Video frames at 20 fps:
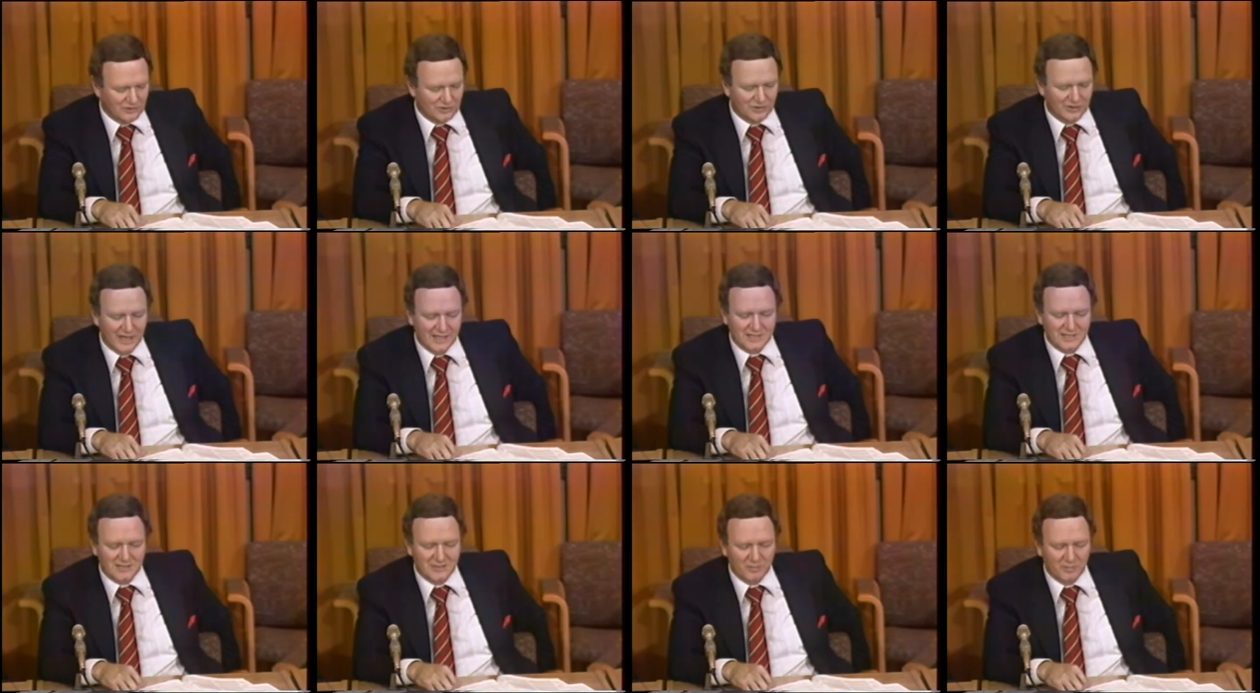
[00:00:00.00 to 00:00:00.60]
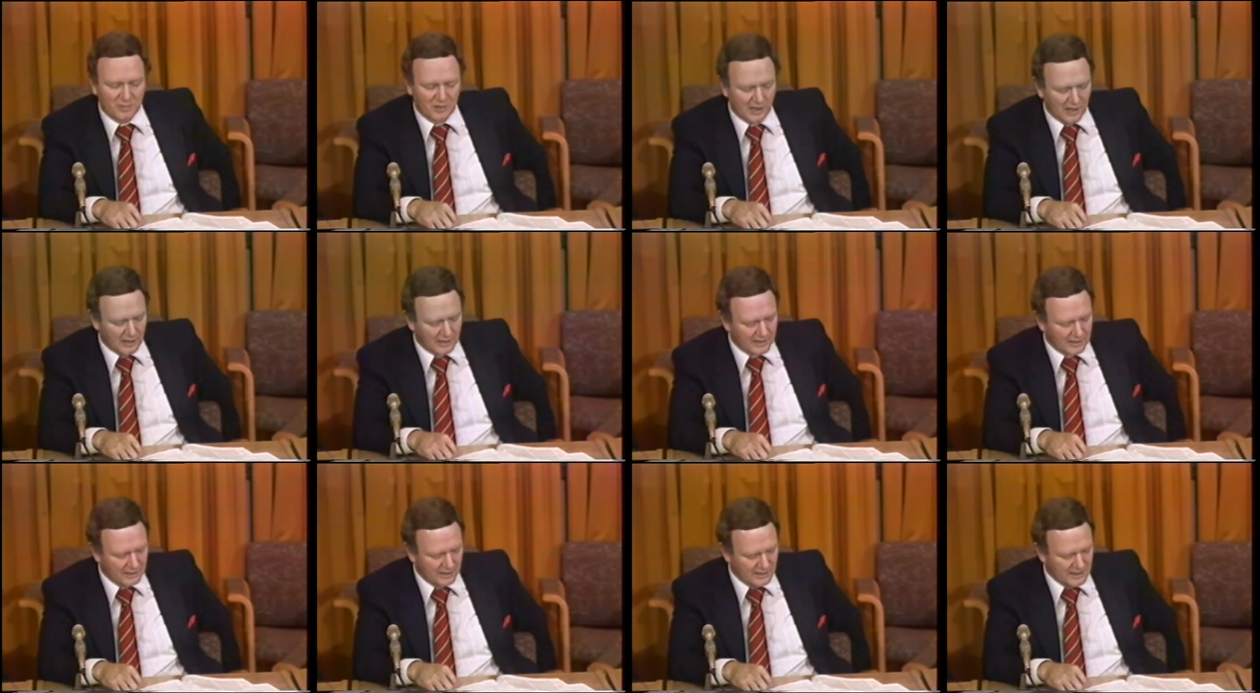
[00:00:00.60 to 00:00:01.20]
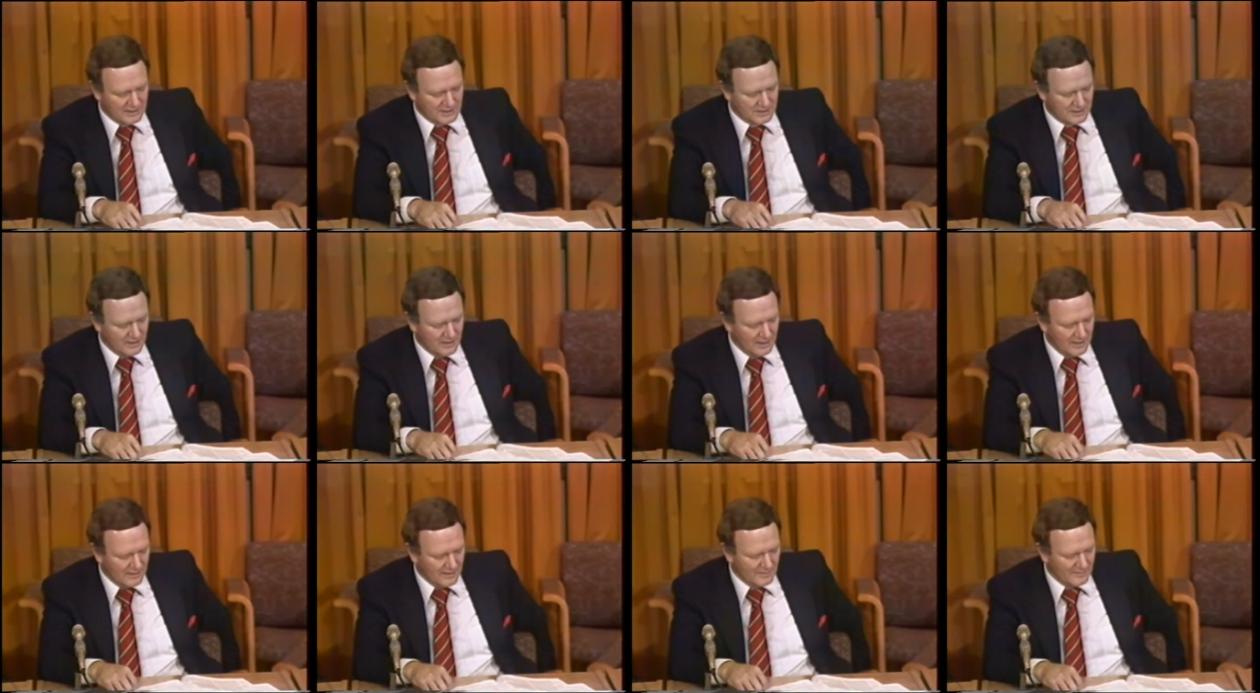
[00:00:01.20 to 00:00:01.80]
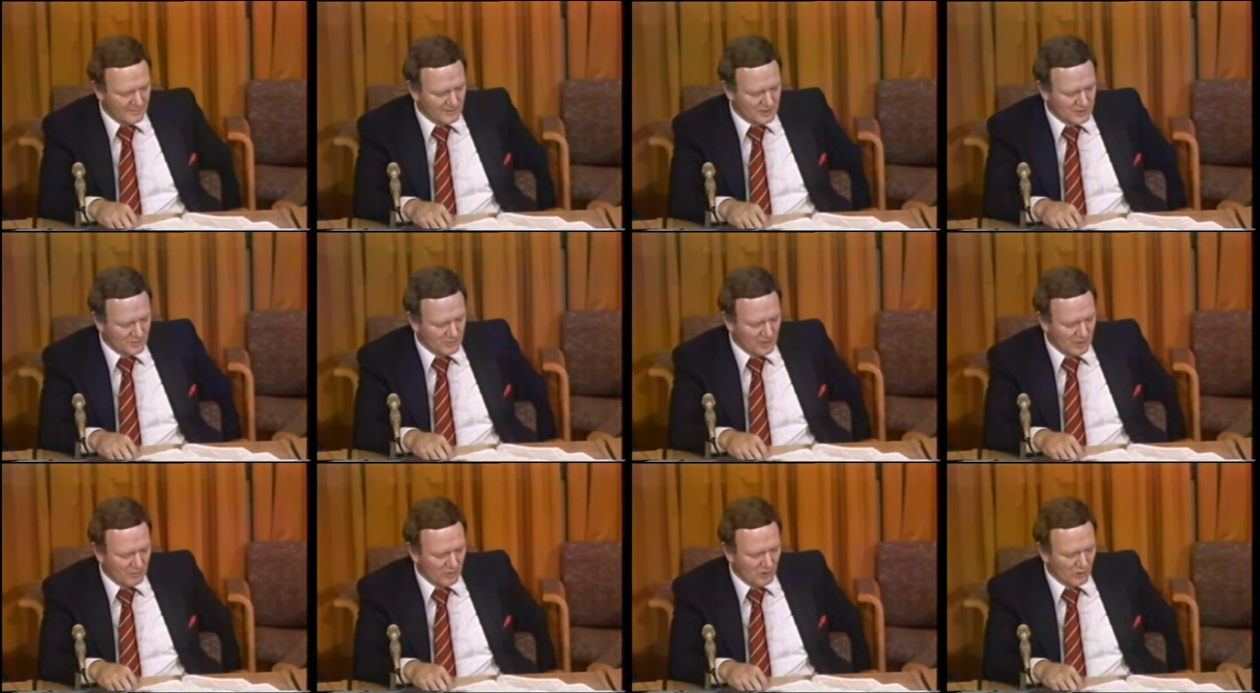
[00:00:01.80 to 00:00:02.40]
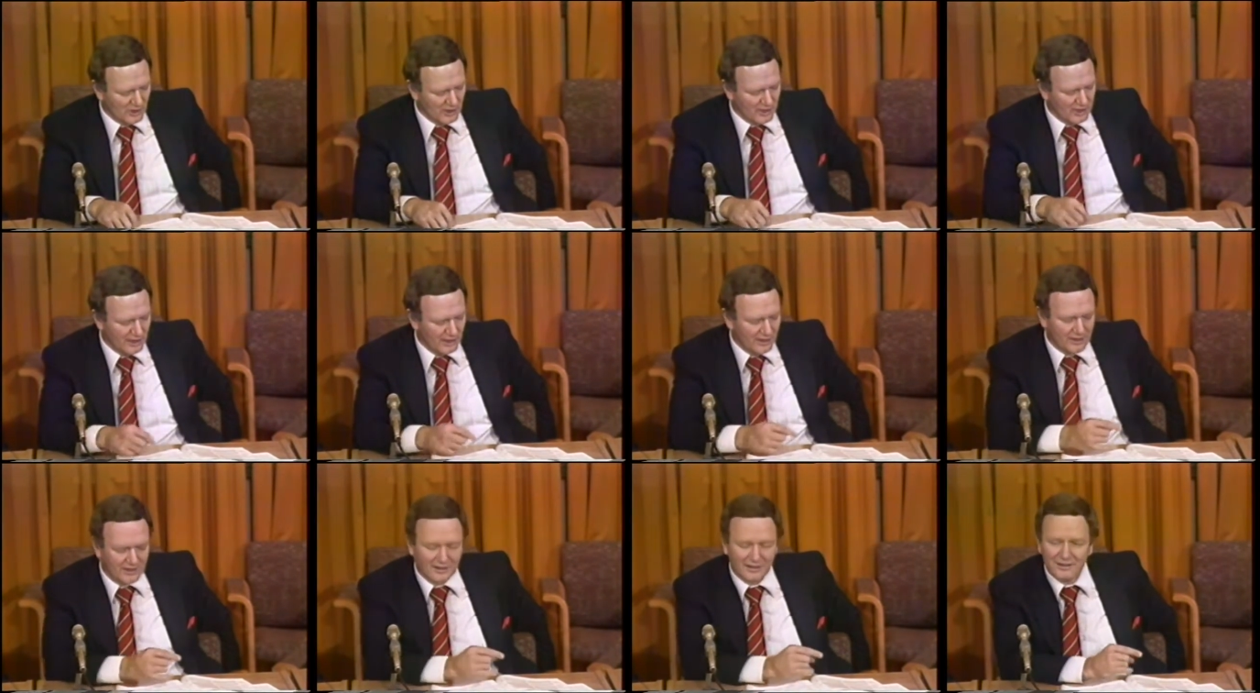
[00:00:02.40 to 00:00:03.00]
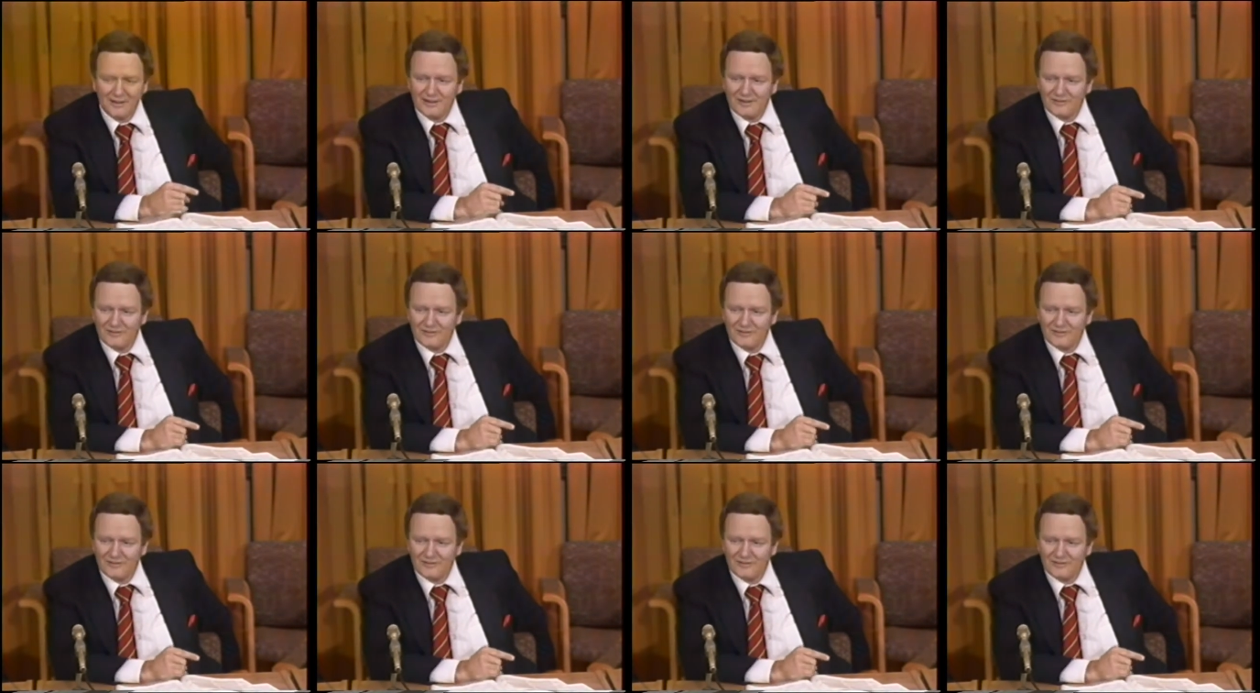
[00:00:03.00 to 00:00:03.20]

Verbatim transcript: So that's the Park case in the Supreme Court of Canada.